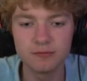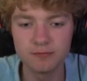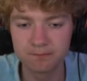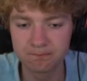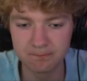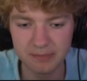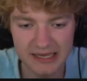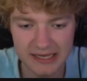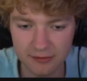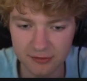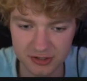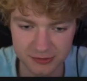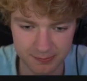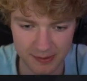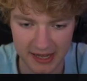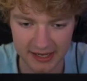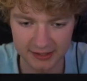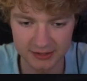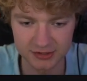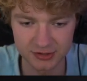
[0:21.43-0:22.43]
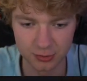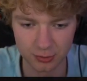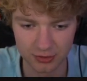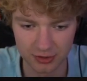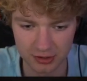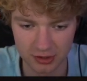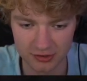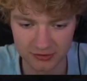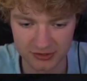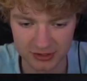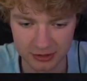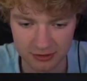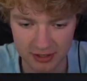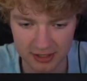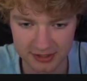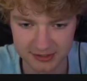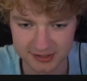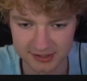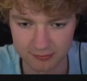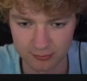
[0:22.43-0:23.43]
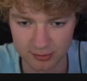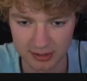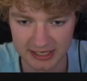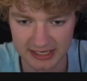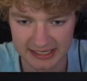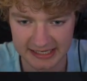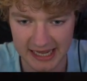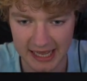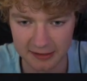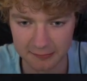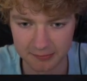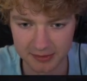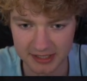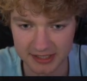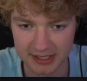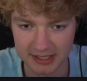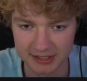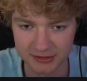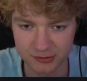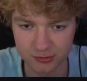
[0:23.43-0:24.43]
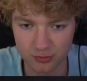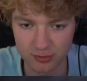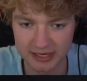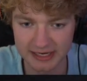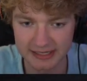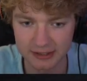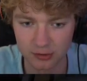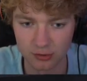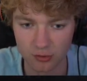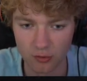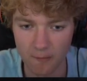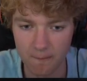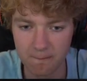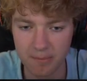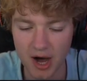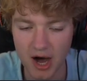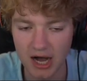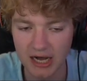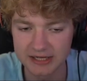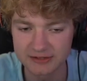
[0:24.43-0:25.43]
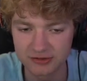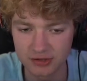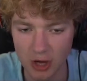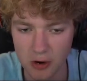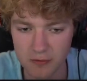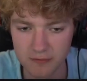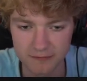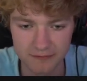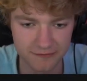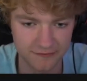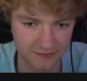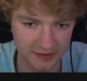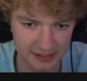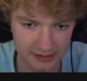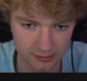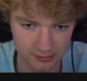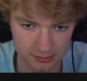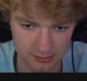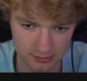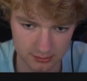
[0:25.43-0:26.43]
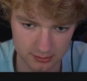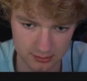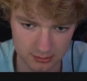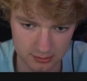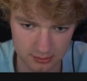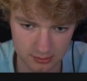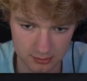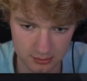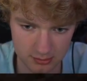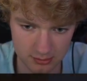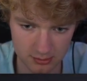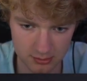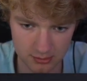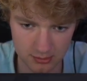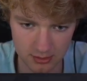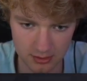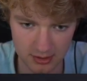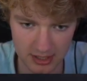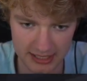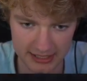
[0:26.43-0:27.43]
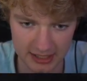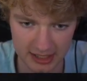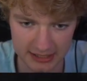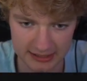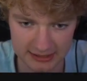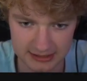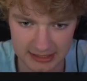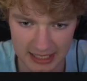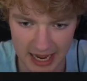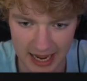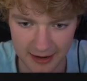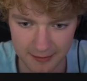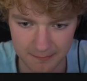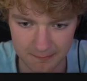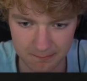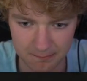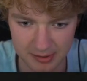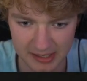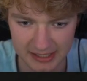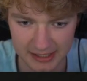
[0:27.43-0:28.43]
big respects to all the content creators that really can be, and it's really cool, but I don't feel like I can be